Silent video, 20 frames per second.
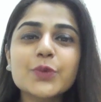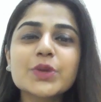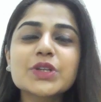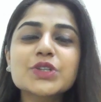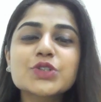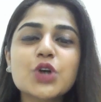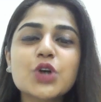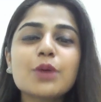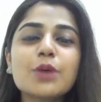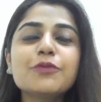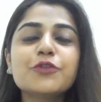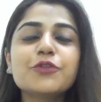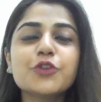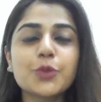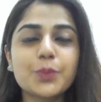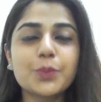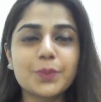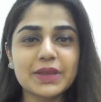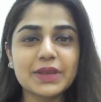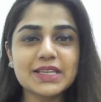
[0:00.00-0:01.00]
with top
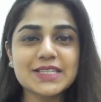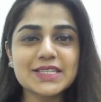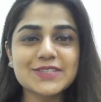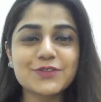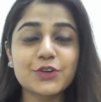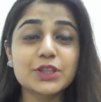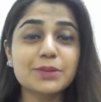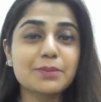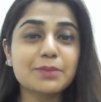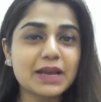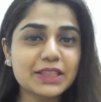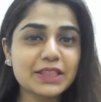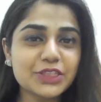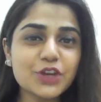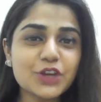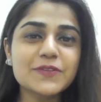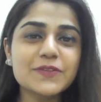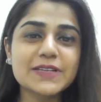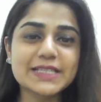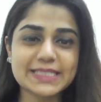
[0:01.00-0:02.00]
4 picks for the month
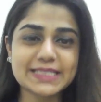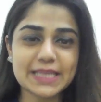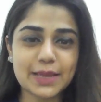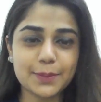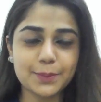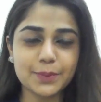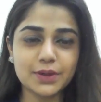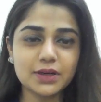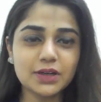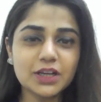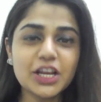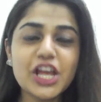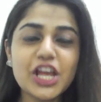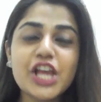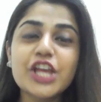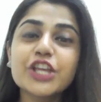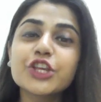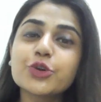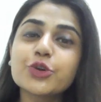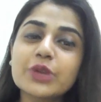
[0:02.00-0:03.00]
of December,
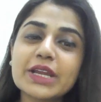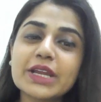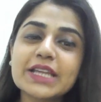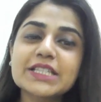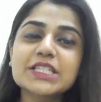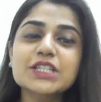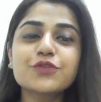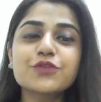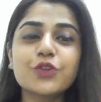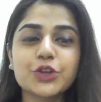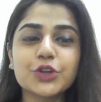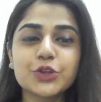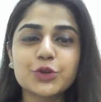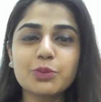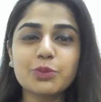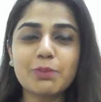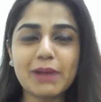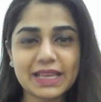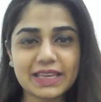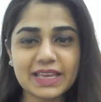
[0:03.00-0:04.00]
curated for you
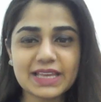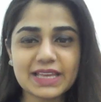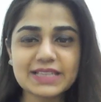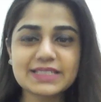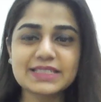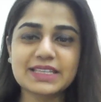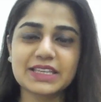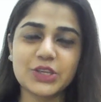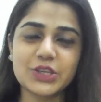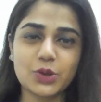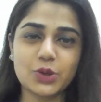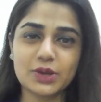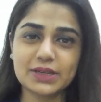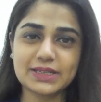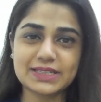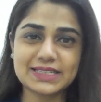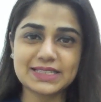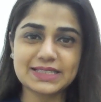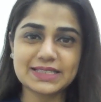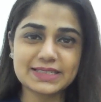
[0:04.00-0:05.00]
by
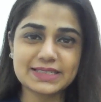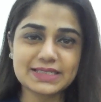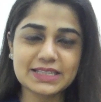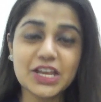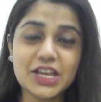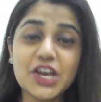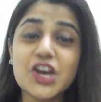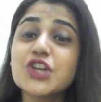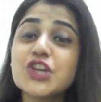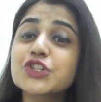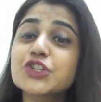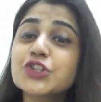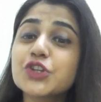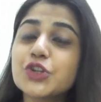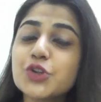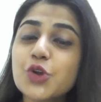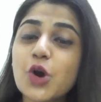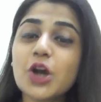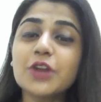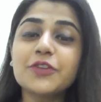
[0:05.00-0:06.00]
SECURITIES. So
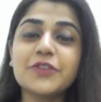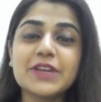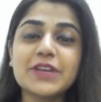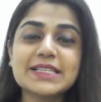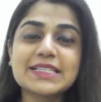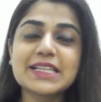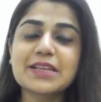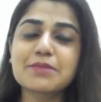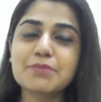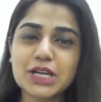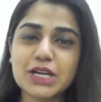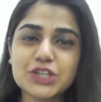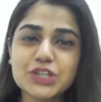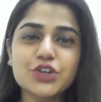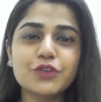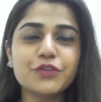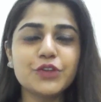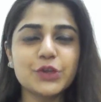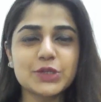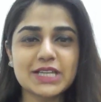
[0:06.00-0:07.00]
not wasting much
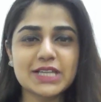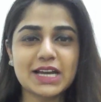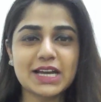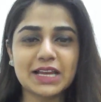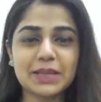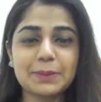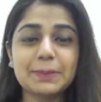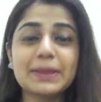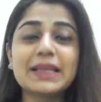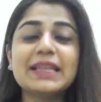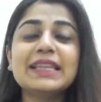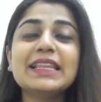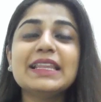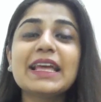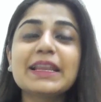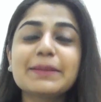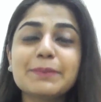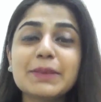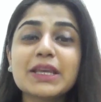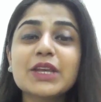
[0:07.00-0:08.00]
of your time,
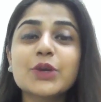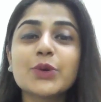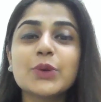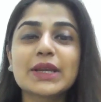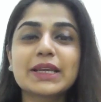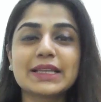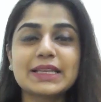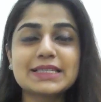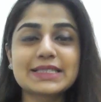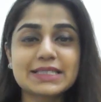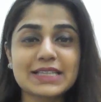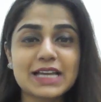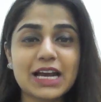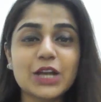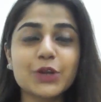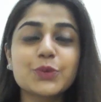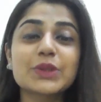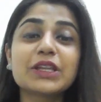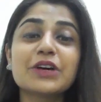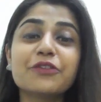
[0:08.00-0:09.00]
let me quickly
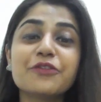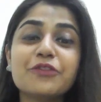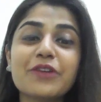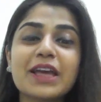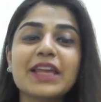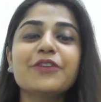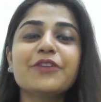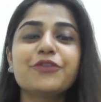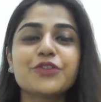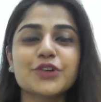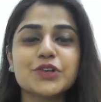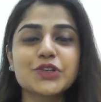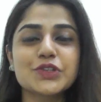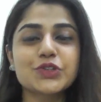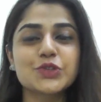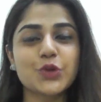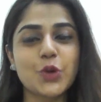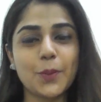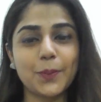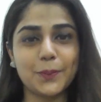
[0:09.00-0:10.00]
start with our very
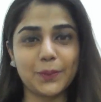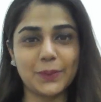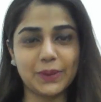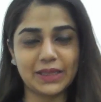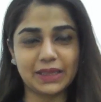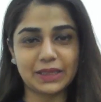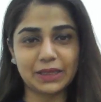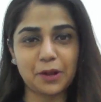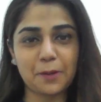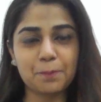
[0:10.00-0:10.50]
first top pick.